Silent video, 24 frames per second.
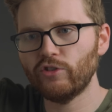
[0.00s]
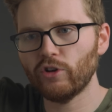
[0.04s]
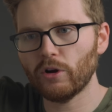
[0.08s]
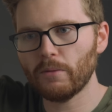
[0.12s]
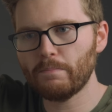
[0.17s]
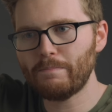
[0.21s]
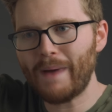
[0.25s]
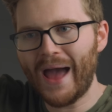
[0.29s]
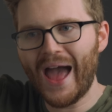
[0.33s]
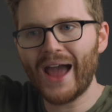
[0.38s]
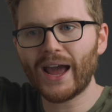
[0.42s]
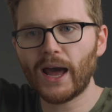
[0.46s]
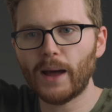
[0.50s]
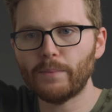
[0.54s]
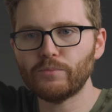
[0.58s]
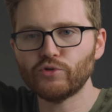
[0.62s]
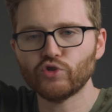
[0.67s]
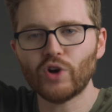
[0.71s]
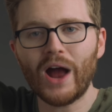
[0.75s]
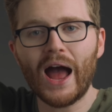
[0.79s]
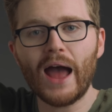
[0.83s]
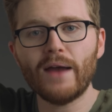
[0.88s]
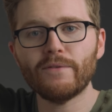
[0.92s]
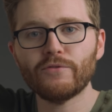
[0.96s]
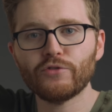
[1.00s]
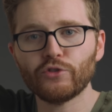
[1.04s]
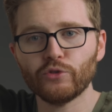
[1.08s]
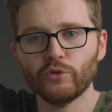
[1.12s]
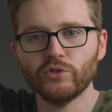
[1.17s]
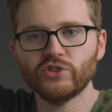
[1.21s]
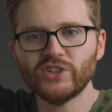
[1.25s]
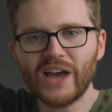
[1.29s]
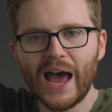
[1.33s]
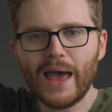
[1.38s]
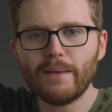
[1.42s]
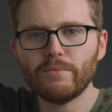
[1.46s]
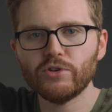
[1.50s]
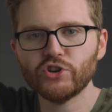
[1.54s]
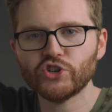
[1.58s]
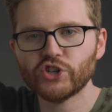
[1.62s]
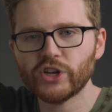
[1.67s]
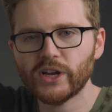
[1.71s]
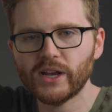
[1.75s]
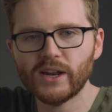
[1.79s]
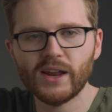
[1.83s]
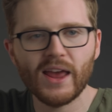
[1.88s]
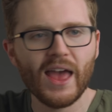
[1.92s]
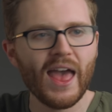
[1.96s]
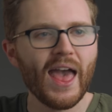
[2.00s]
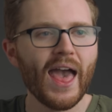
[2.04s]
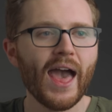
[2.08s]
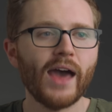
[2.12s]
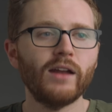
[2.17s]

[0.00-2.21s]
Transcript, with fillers: your backup drive through Time Machine